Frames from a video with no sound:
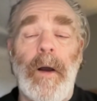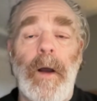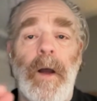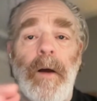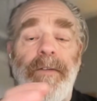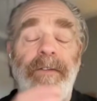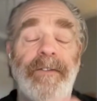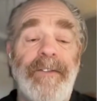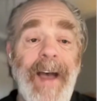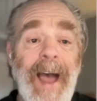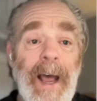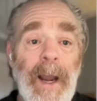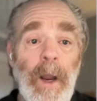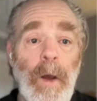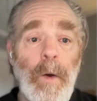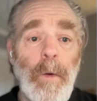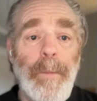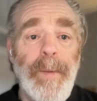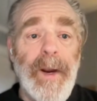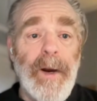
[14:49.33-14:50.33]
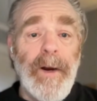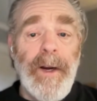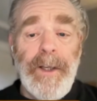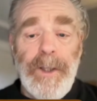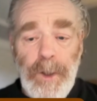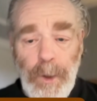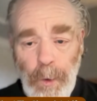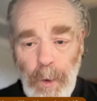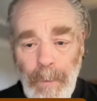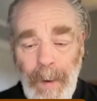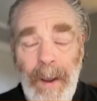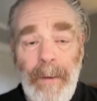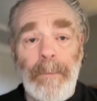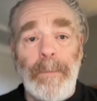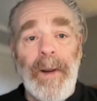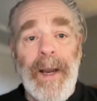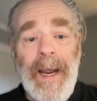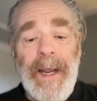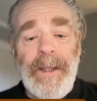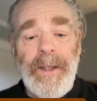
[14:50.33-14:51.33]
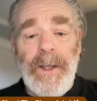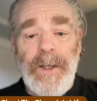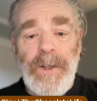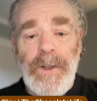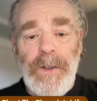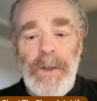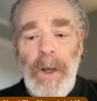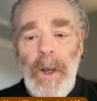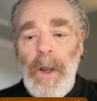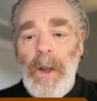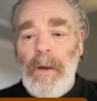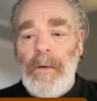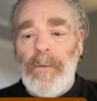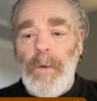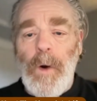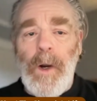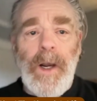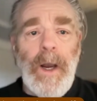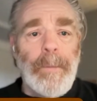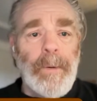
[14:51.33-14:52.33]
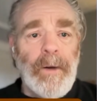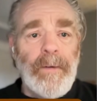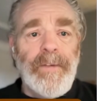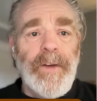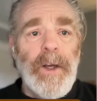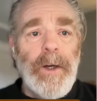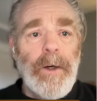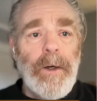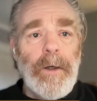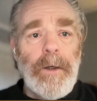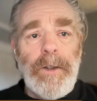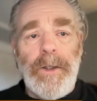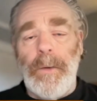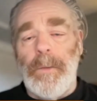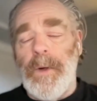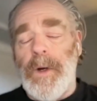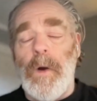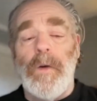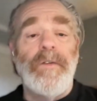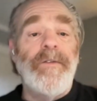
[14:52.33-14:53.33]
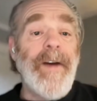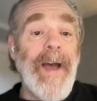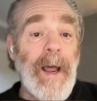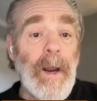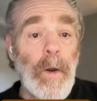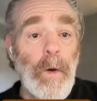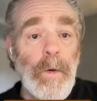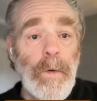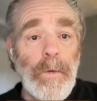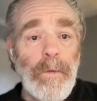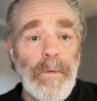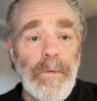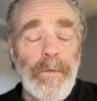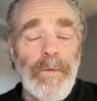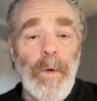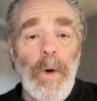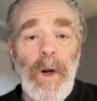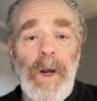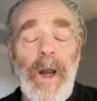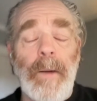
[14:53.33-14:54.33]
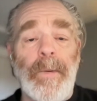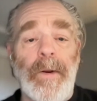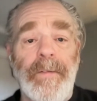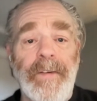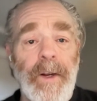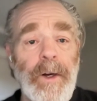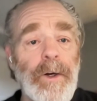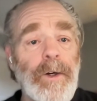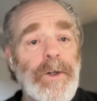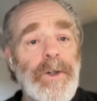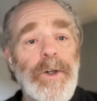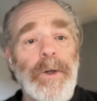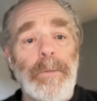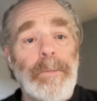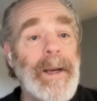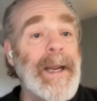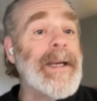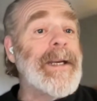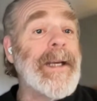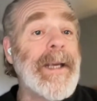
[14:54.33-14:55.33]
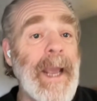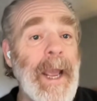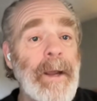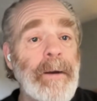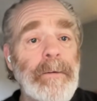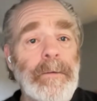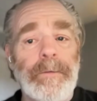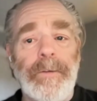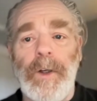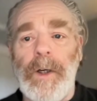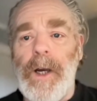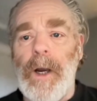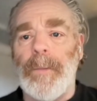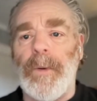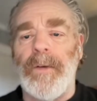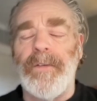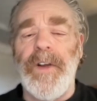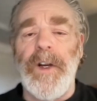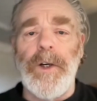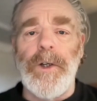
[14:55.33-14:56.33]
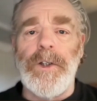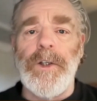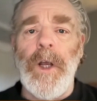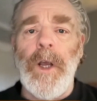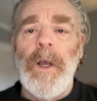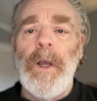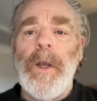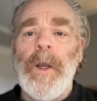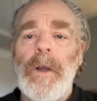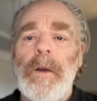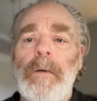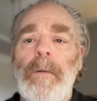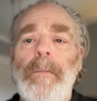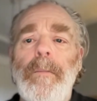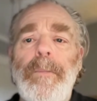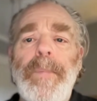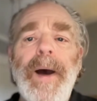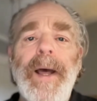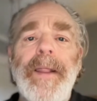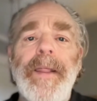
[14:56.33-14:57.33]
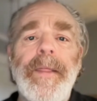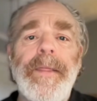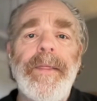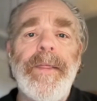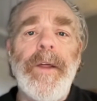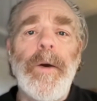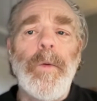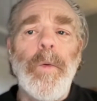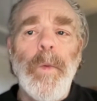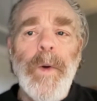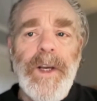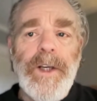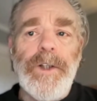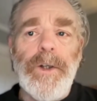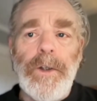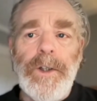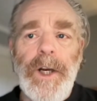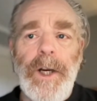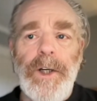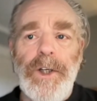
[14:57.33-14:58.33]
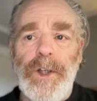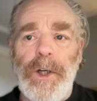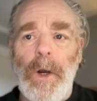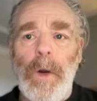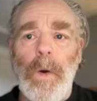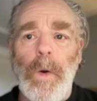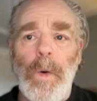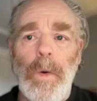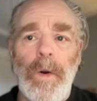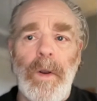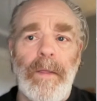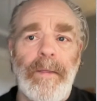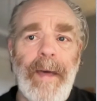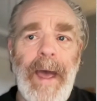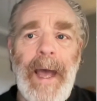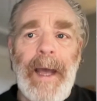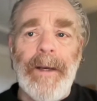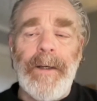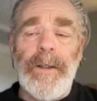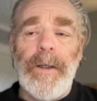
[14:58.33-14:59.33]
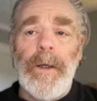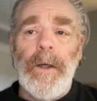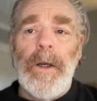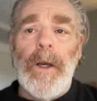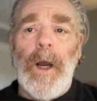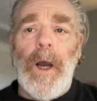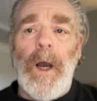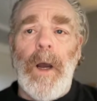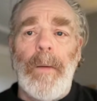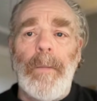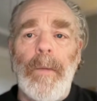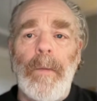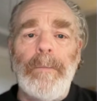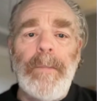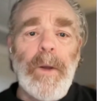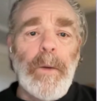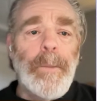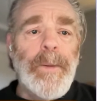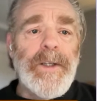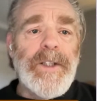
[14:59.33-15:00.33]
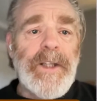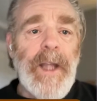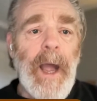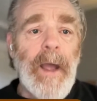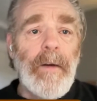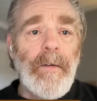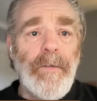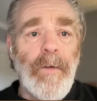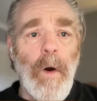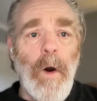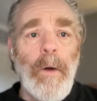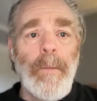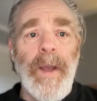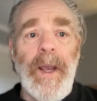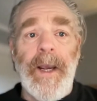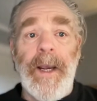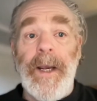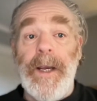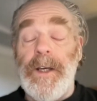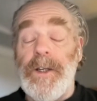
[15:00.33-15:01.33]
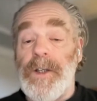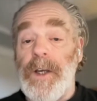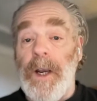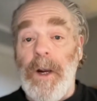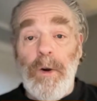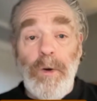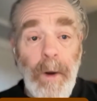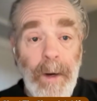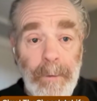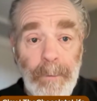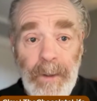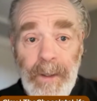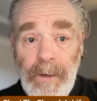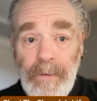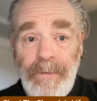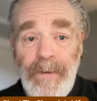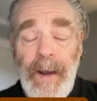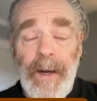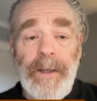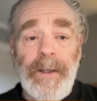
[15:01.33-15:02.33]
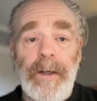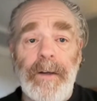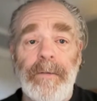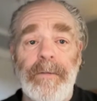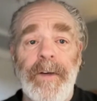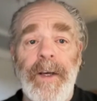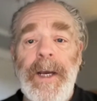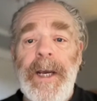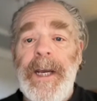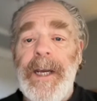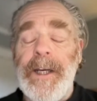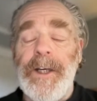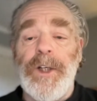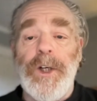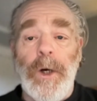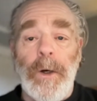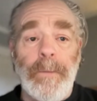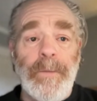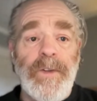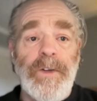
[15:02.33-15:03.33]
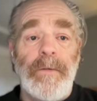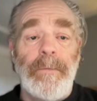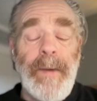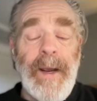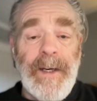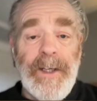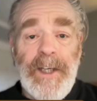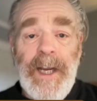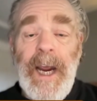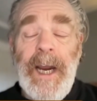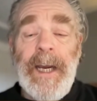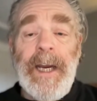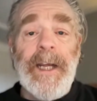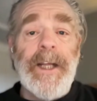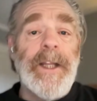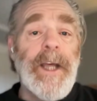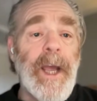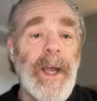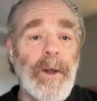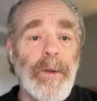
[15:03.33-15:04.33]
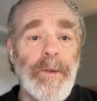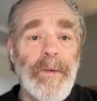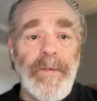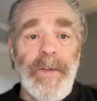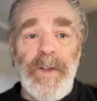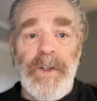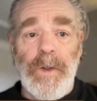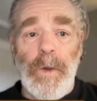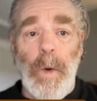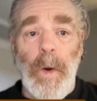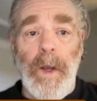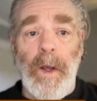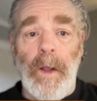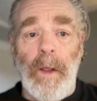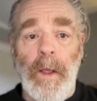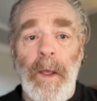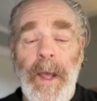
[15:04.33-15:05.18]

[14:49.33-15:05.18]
fallow period. So you might plant this for a couple of years. It would go fallow for a couple of years. You plant again for a couple of years. But the research has shown that milpa-style farming is incredibly effective in terms of maintaining the health of the soil